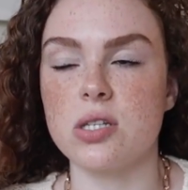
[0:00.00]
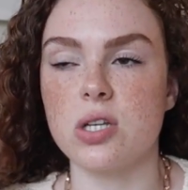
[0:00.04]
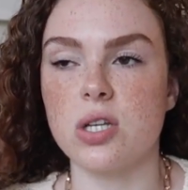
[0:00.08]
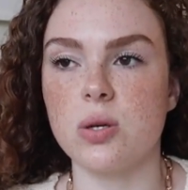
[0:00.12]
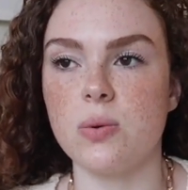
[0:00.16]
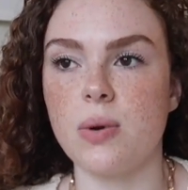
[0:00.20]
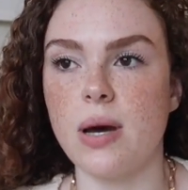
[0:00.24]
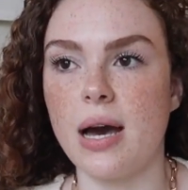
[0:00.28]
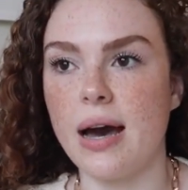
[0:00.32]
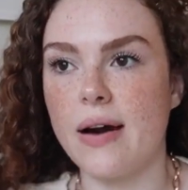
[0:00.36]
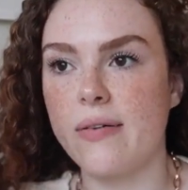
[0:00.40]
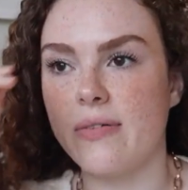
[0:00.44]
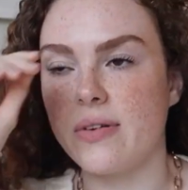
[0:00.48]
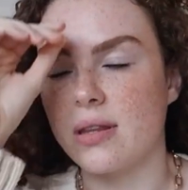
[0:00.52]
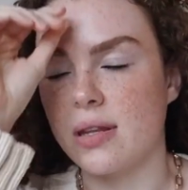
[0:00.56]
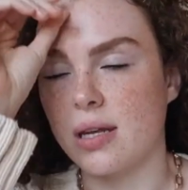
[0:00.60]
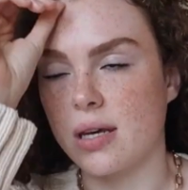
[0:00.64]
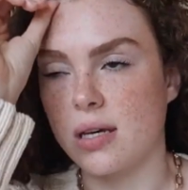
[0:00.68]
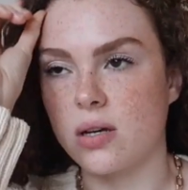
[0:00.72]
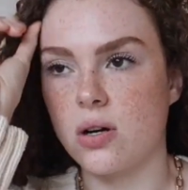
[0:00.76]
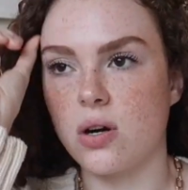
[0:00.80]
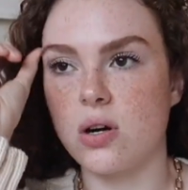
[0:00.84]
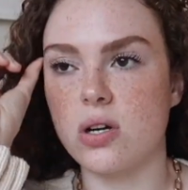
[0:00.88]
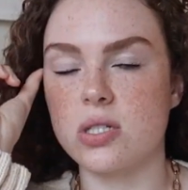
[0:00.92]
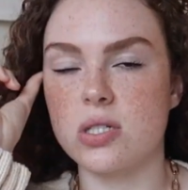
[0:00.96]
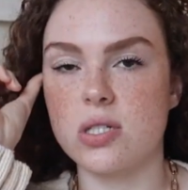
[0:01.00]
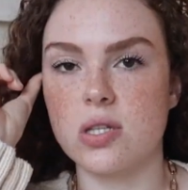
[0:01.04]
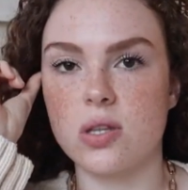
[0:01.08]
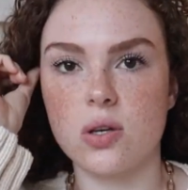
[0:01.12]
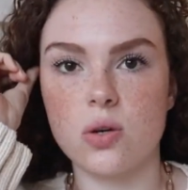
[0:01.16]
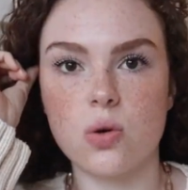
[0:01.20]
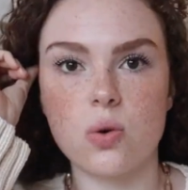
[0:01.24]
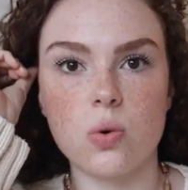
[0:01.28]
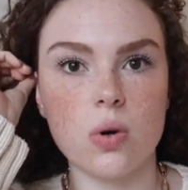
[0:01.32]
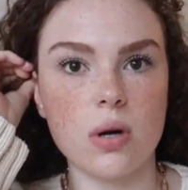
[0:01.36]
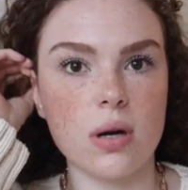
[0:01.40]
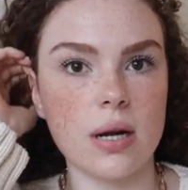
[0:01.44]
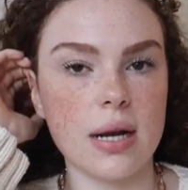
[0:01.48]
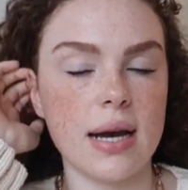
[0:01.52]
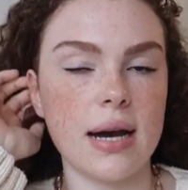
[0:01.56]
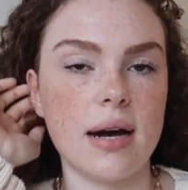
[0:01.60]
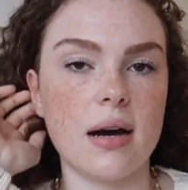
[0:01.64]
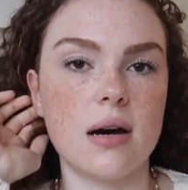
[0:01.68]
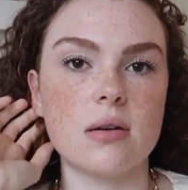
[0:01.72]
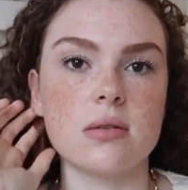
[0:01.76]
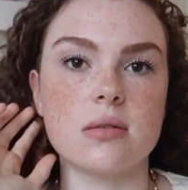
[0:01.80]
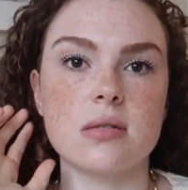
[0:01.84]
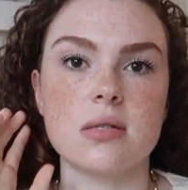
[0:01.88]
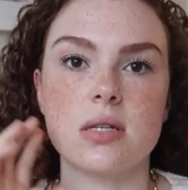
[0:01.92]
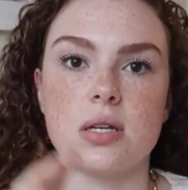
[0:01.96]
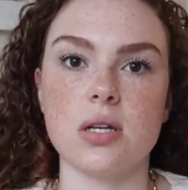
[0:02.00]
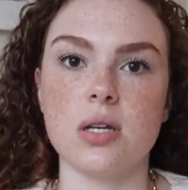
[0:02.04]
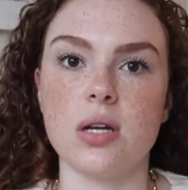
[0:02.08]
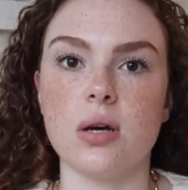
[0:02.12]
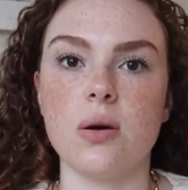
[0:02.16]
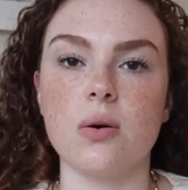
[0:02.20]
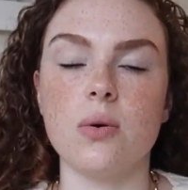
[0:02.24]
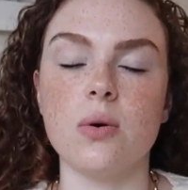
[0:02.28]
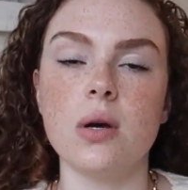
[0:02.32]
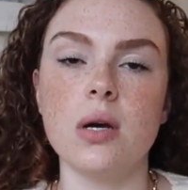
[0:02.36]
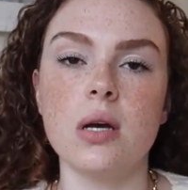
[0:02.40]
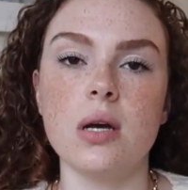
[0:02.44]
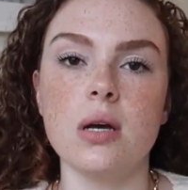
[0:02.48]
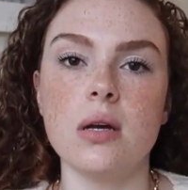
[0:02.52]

So you haven't like gone to the courthouse, you know,